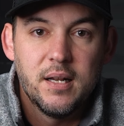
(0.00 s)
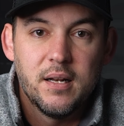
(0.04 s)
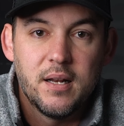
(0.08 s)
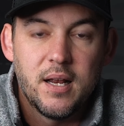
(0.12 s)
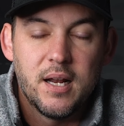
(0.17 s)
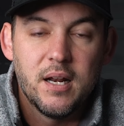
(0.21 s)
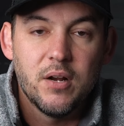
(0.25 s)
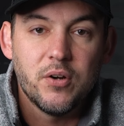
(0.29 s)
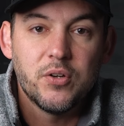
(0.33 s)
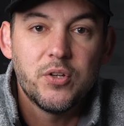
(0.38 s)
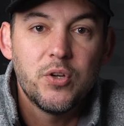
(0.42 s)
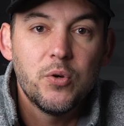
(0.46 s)

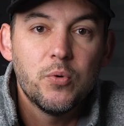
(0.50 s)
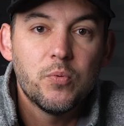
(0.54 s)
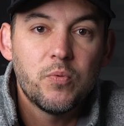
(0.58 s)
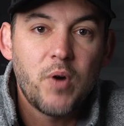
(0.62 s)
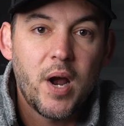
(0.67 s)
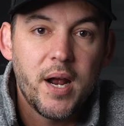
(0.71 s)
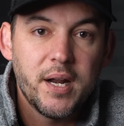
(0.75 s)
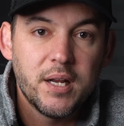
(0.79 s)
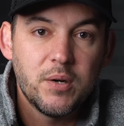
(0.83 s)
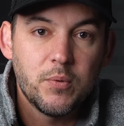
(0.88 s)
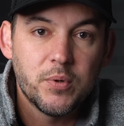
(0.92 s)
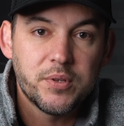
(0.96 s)
And are you
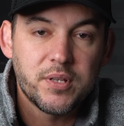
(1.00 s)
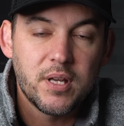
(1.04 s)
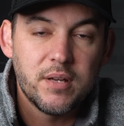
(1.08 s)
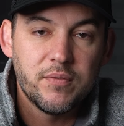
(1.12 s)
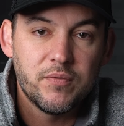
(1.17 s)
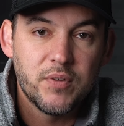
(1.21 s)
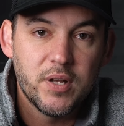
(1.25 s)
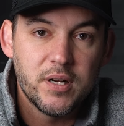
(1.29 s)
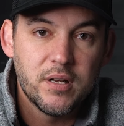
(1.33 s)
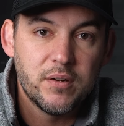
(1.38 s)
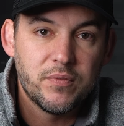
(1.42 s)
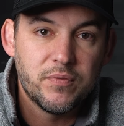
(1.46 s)
riding with a
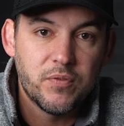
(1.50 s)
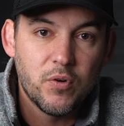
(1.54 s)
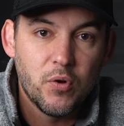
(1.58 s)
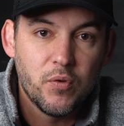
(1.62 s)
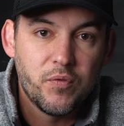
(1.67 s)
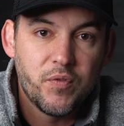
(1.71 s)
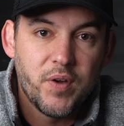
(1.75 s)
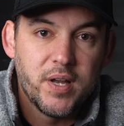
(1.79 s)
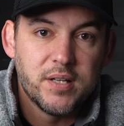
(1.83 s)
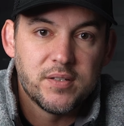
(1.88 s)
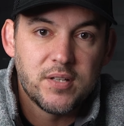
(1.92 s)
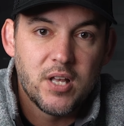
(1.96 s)
vented full
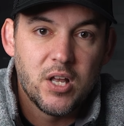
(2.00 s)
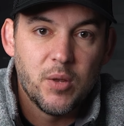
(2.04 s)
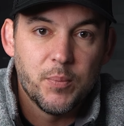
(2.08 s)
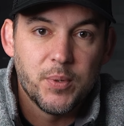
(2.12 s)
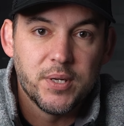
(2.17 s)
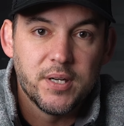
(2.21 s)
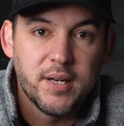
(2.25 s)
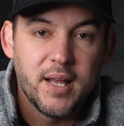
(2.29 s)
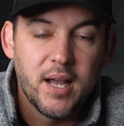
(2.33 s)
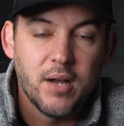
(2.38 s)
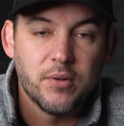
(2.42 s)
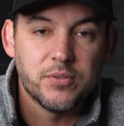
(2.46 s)
face
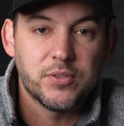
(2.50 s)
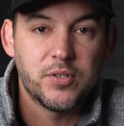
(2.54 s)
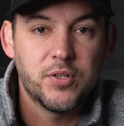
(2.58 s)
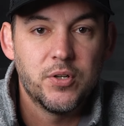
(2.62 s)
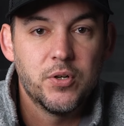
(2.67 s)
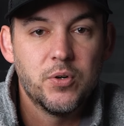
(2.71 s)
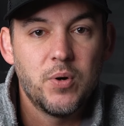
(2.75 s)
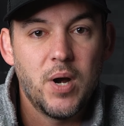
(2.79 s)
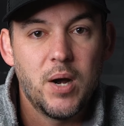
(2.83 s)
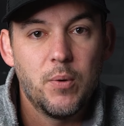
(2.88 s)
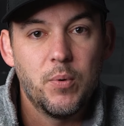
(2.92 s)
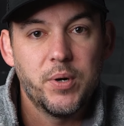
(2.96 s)
helmet now
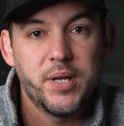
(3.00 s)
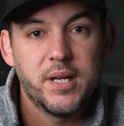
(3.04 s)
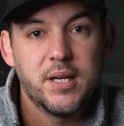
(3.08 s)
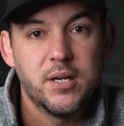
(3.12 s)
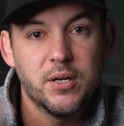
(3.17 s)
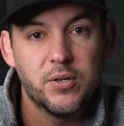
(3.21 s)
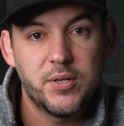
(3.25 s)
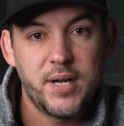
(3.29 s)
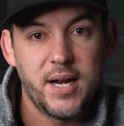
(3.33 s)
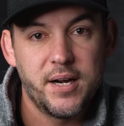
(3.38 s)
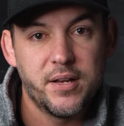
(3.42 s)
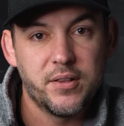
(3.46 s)
too? I want to
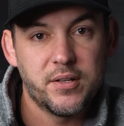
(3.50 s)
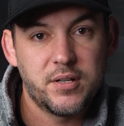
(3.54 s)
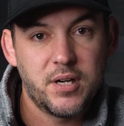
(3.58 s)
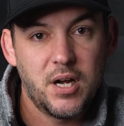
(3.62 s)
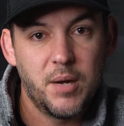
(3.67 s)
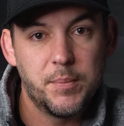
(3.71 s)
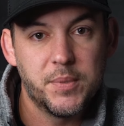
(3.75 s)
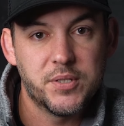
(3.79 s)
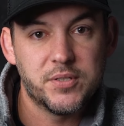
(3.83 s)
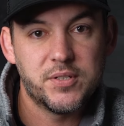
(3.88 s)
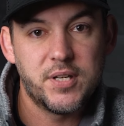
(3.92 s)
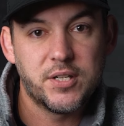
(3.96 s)
hear down in the
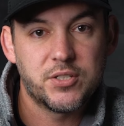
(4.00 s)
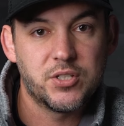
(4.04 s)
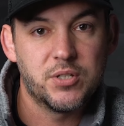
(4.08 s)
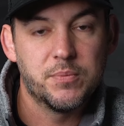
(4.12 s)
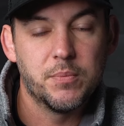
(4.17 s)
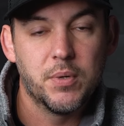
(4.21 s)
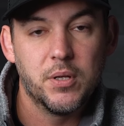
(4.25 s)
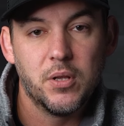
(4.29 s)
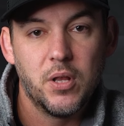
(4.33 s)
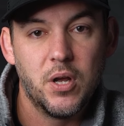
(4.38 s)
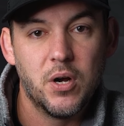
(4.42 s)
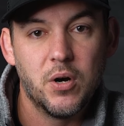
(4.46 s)
comment section
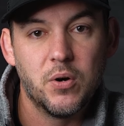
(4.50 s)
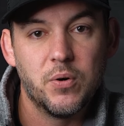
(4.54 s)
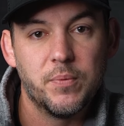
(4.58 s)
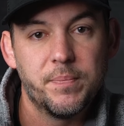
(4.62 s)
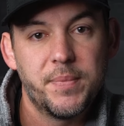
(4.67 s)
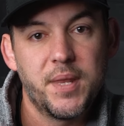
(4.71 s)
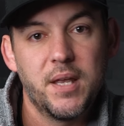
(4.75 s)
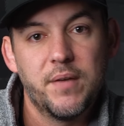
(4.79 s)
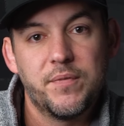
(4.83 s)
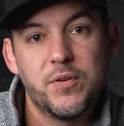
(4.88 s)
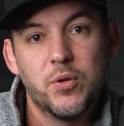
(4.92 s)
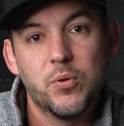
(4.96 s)
below.
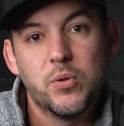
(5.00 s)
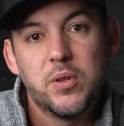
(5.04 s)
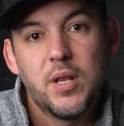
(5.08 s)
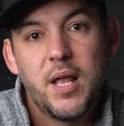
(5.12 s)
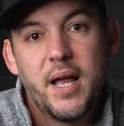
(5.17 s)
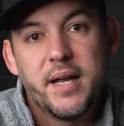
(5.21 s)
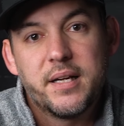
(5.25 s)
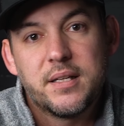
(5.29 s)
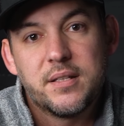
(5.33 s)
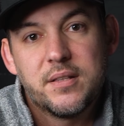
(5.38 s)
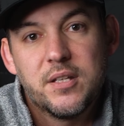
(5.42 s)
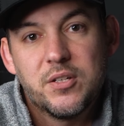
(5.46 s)
If you
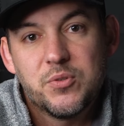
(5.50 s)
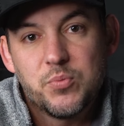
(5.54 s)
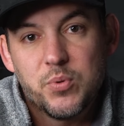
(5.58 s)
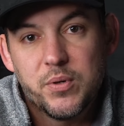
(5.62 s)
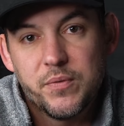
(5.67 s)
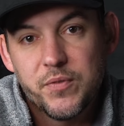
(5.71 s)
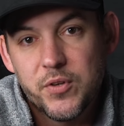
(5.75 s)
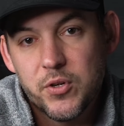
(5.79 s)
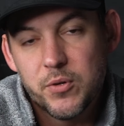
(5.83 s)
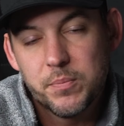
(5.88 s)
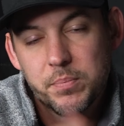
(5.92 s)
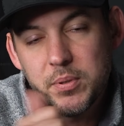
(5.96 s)
liked this
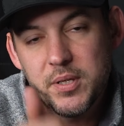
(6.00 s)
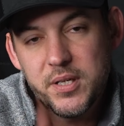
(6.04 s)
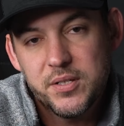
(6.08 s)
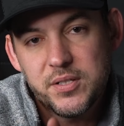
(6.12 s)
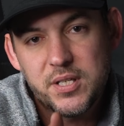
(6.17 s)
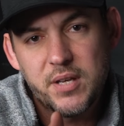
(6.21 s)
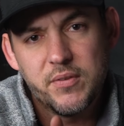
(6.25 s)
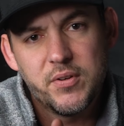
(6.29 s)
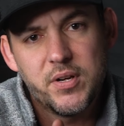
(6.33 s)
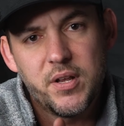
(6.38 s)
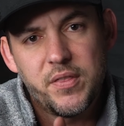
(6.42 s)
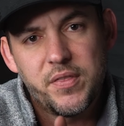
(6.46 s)
review, please
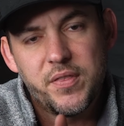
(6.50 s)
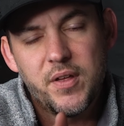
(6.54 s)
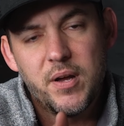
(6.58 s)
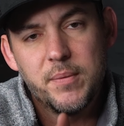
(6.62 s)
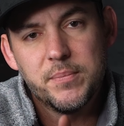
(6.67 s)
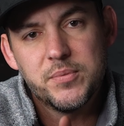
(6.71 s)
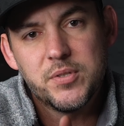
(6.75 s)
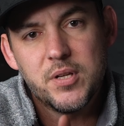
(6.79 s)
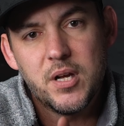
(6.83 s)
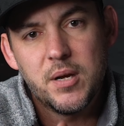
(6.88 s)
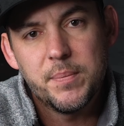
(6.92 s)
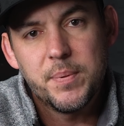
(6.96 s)
give it a
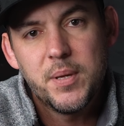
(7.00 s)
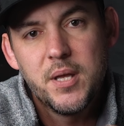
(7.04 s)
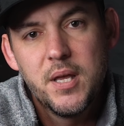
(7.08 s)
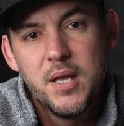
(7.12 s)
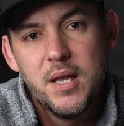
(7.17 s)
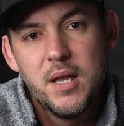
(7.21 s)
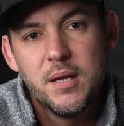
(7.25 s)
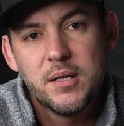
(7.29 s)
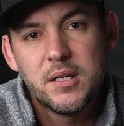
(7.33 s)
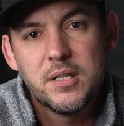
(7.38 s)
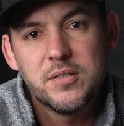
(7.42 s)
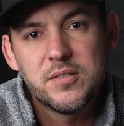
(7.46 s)
thumbs up.
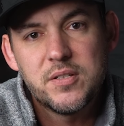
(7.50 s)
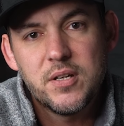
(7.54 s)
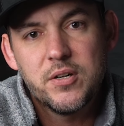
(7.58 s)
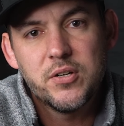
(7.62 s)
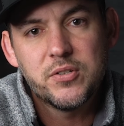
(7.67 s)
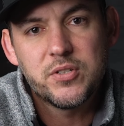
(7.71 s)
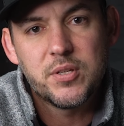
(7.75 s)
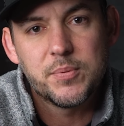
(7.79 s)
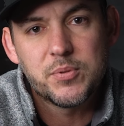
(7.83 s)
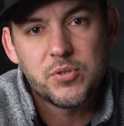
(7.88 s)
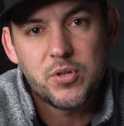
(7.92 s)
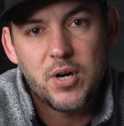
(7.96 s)

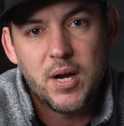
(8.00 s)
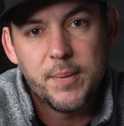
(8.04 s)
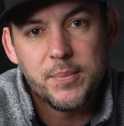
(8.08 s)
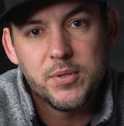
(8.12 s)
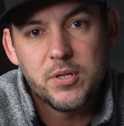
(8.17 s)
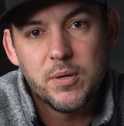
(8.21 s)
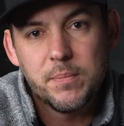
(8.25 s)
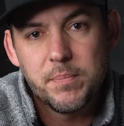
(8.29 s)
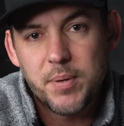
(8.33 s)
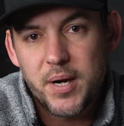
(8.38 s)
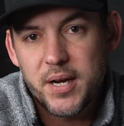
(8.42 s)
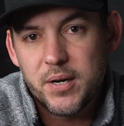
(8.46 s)
Consider subscribing
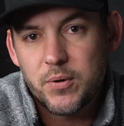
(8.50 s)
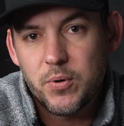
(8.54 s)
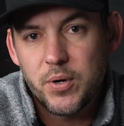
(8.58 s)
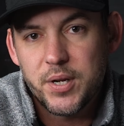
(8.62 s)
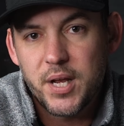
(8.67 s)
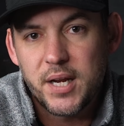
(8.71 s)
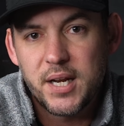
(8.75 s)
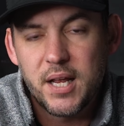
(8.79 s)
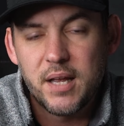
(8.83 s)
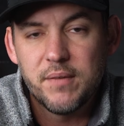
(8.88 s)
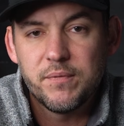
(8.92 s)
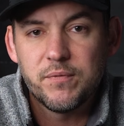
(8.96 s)
to Bike one
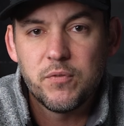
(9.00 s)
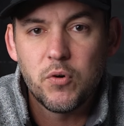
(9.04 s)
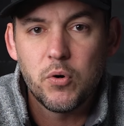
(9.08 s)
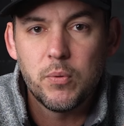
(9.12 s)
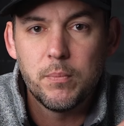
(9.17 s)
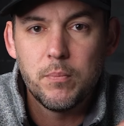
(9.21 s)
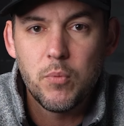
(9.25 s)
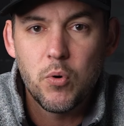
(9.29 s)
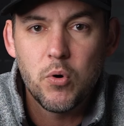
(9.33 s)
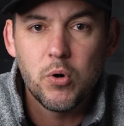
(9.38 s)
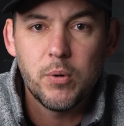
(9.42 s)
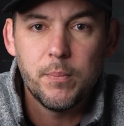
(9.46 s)
ninety-eight
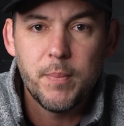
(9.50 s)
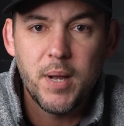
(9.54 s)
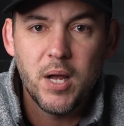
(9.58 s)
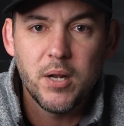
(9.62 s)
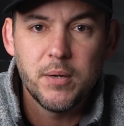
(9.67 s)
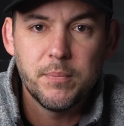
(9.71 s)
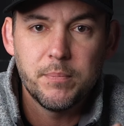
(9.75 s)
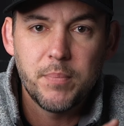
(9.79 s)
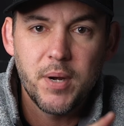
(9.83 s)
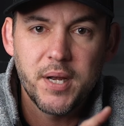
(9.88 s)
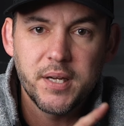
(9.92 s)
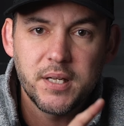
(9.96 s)
for more
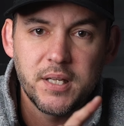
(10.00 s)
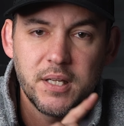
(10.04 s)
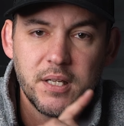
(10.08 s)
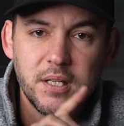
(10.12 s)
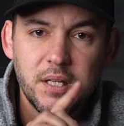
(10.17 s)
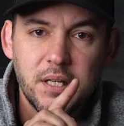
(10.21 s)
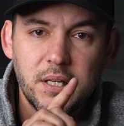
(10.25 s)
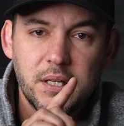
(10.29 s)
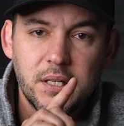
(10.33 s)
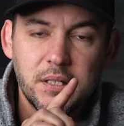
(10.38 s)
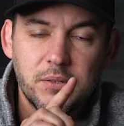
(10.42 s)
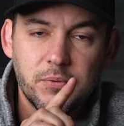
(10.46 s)
mountain
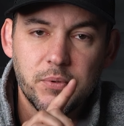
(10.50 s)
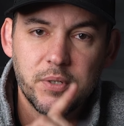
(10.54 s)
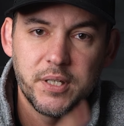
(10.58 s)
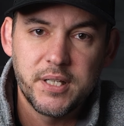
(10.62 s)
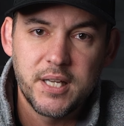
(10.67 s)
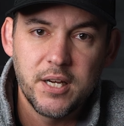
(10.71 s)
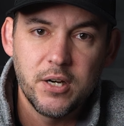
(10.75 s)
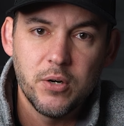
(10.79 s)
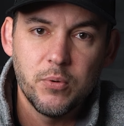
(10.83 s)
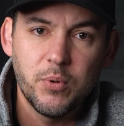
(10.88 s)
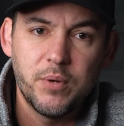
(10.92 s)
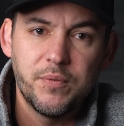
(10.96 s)
biking
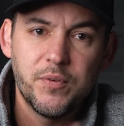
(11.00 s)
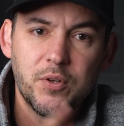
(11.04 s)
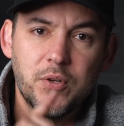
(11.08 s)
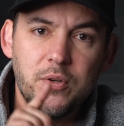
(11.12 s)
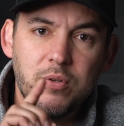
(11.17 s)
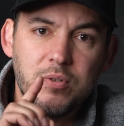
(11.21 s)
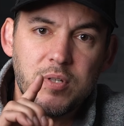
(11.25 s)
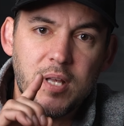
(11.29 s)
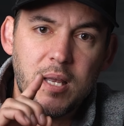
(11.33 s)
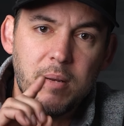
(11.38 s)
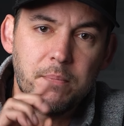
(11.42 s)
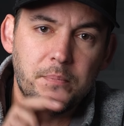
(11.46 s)
gear
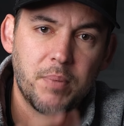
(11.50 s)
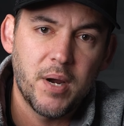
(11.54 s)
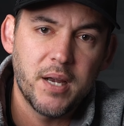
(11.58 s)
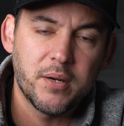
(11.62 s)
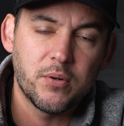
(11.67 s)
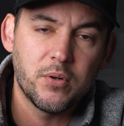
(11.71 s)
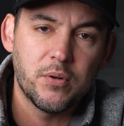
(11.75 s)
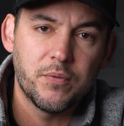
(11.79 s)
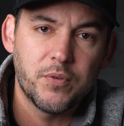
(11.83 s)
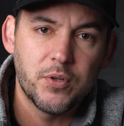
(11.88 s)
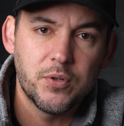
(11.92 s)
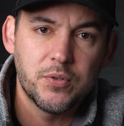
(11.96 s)
reviews and
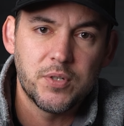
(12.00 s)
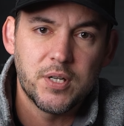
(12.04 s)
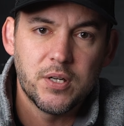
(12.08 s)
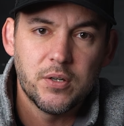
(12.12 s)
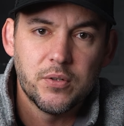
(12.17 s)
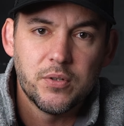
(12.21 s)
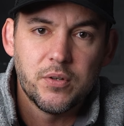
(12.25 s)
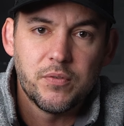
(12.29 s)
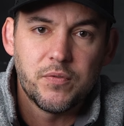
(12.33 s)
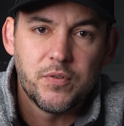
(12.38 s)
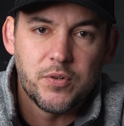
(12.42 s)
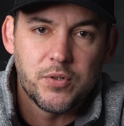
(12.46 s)
bike reviews here
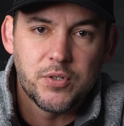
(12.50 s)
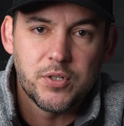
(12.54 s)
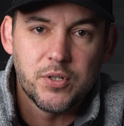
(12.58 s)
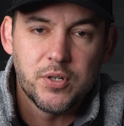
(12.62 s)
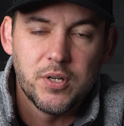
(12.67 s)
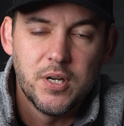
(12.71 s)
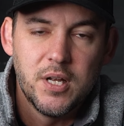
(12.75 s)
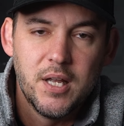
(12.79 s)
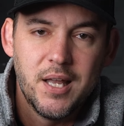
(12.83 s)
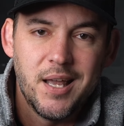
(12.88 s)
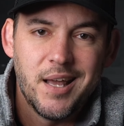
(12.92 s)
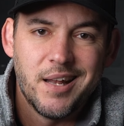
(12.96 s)
in the
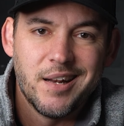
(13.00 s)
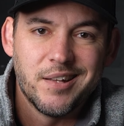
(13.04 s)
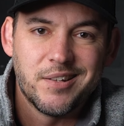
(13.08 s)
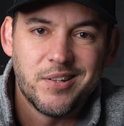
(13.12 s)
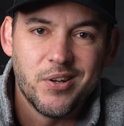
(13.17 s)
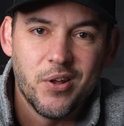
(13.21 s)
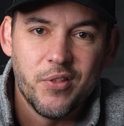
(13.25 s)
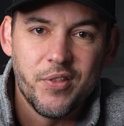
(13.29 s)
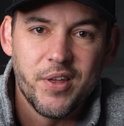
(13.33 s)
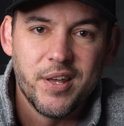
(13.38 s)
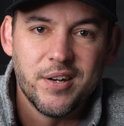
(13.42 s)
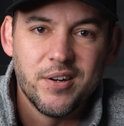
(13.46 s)
future. And
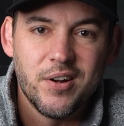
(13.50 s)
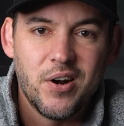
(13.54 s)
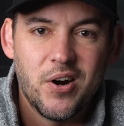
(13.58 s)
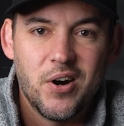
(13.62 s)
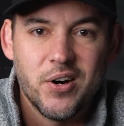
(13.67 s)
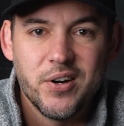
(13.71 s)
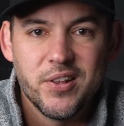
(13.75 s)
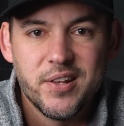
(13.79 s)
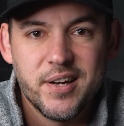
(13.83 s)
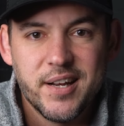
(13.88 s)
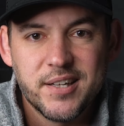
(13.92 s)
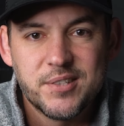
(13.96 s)
until then,
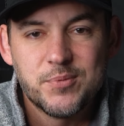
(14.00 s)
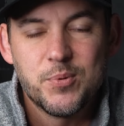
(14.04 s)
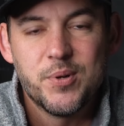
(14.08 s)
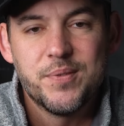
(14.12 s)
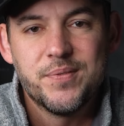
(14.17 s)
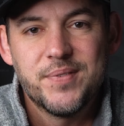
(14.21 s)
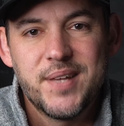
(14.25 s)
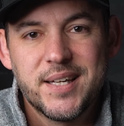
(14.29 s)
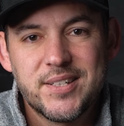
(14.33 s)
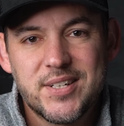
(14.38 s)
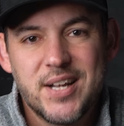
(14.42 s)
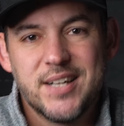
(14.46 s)
on to the next one.
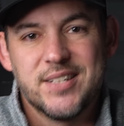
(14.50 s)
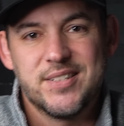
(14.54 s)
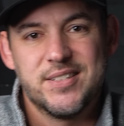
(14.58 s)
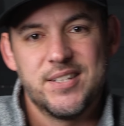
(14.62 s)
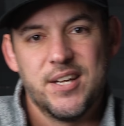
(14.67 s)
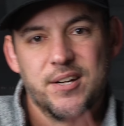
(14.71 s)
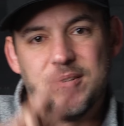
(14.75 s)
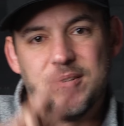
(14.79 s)
Thanks guys, see